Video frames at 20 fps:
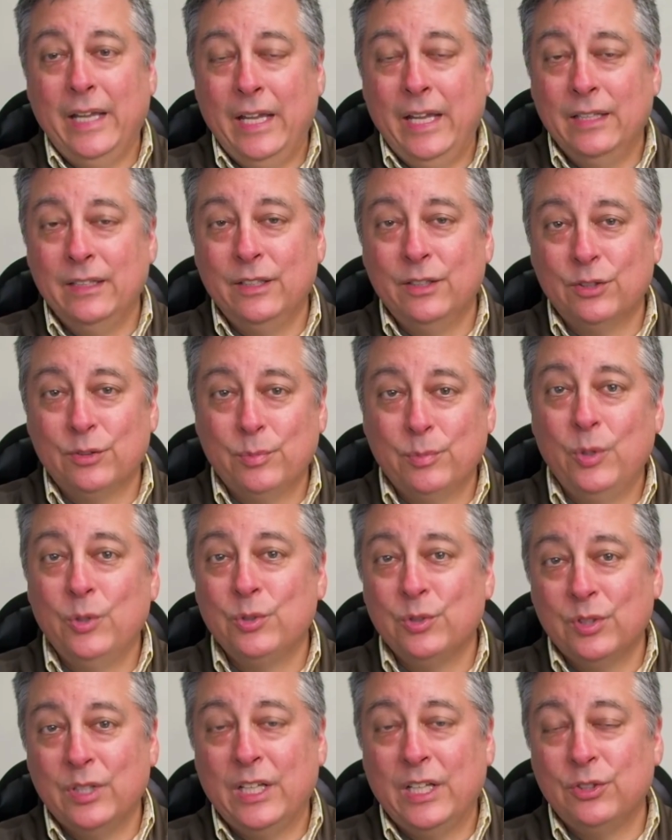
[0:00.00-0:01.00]
and the
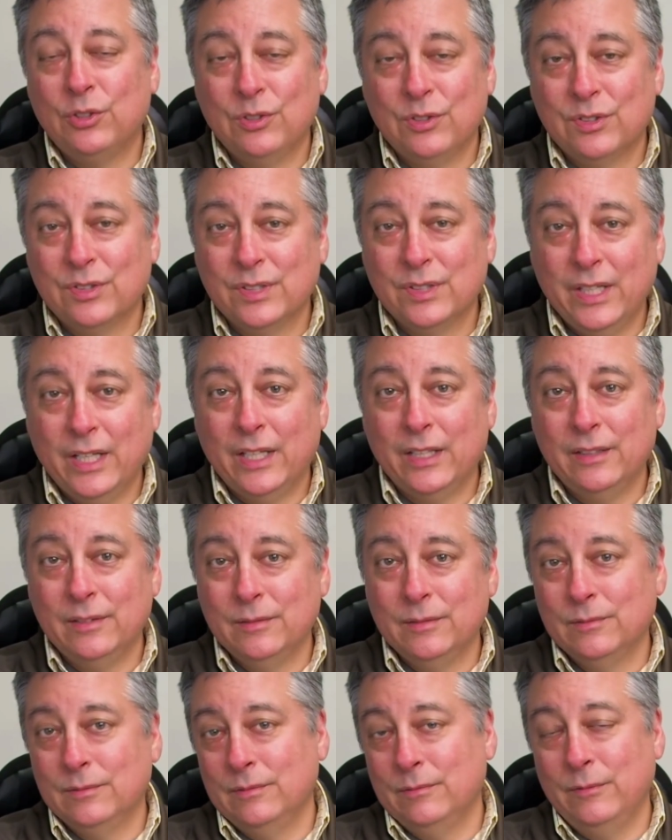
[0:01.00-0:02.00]
exposure that you set,
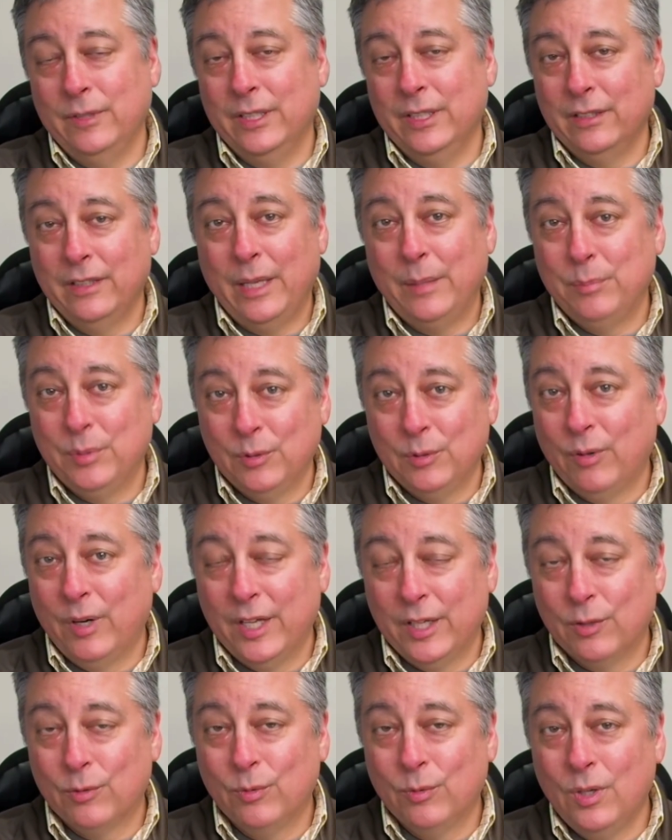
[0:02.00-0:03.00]
whether that be
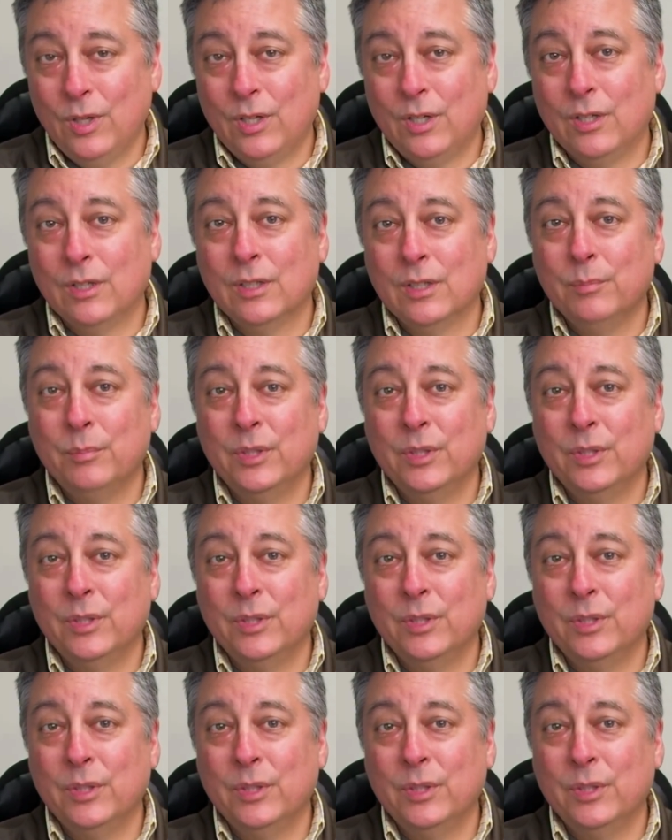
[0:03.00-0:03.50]
right or wrong,